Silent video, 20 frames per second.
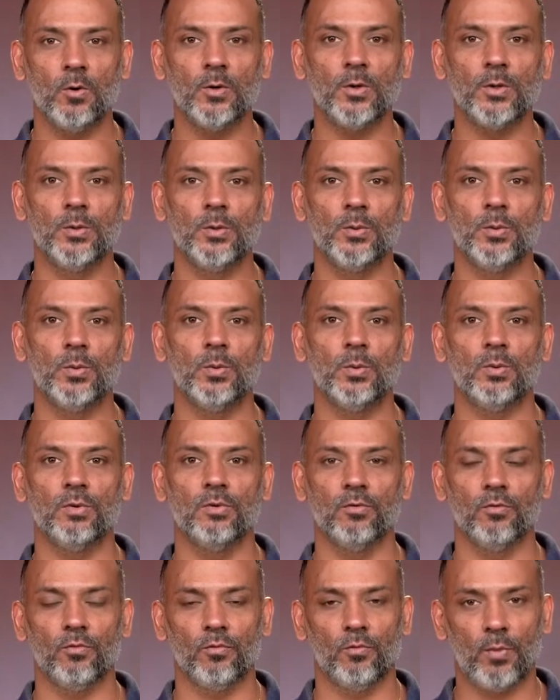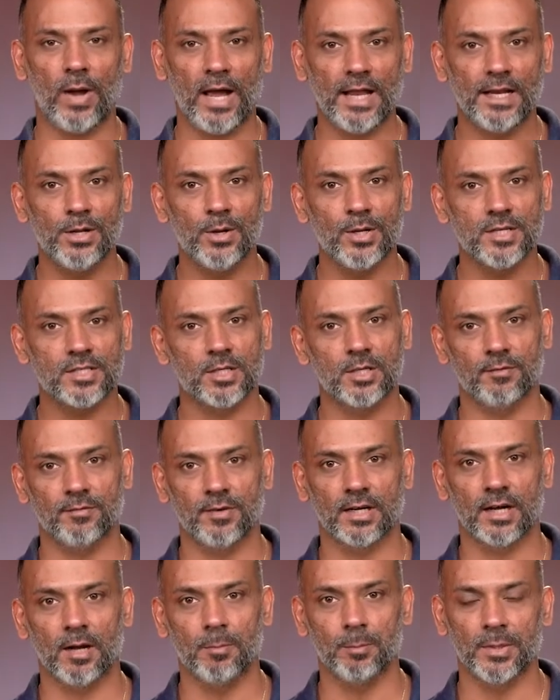how to do valuation of
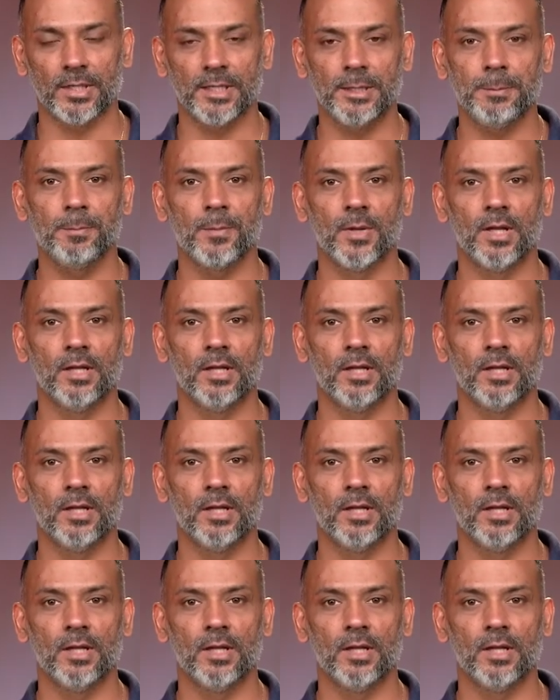a company.